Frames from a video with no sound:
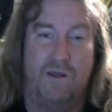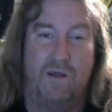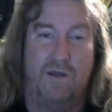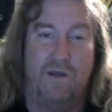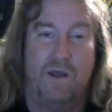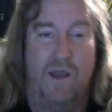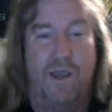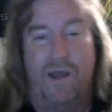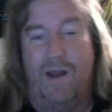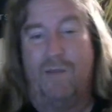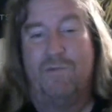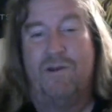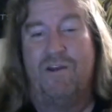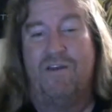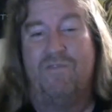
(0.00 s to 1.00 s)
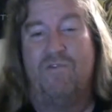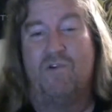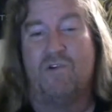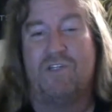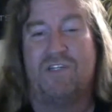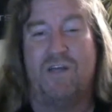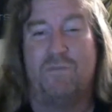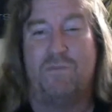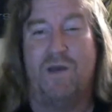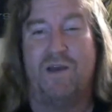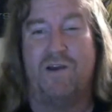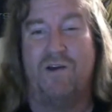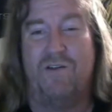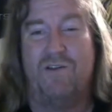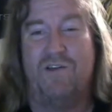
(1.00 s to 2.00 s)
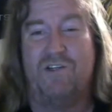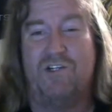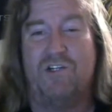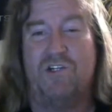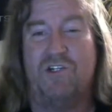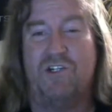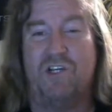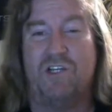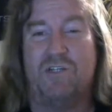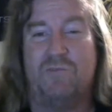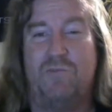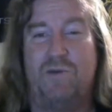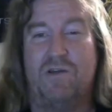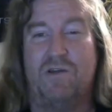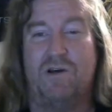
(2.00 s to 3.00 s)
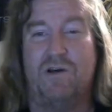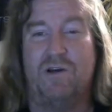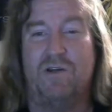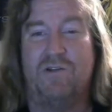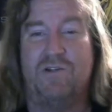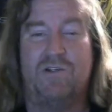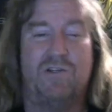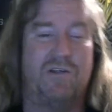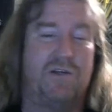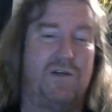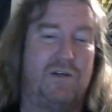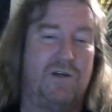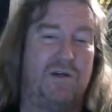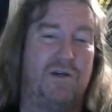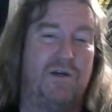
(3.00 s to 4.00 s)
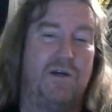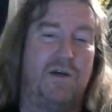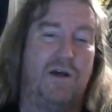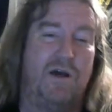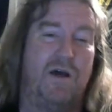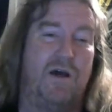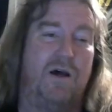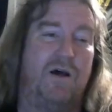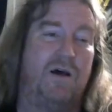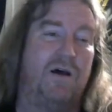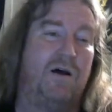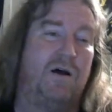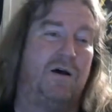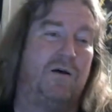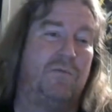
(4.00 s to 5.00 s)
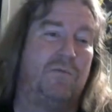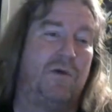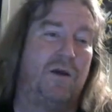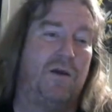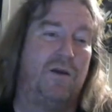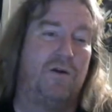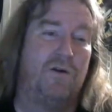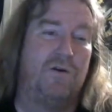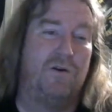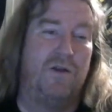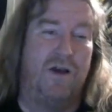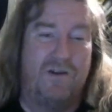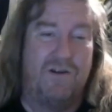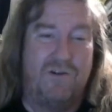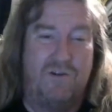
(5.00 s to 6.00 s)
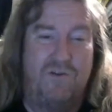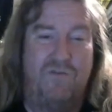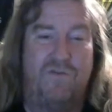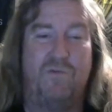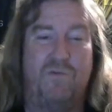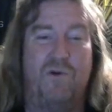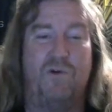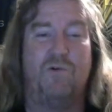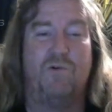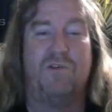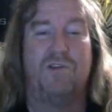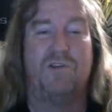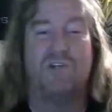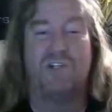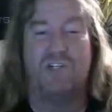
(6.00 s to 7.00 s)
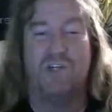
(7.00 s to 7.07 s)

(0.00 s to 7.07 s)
And I'm going to give you a setback on this just because you're not too familiar with the ship.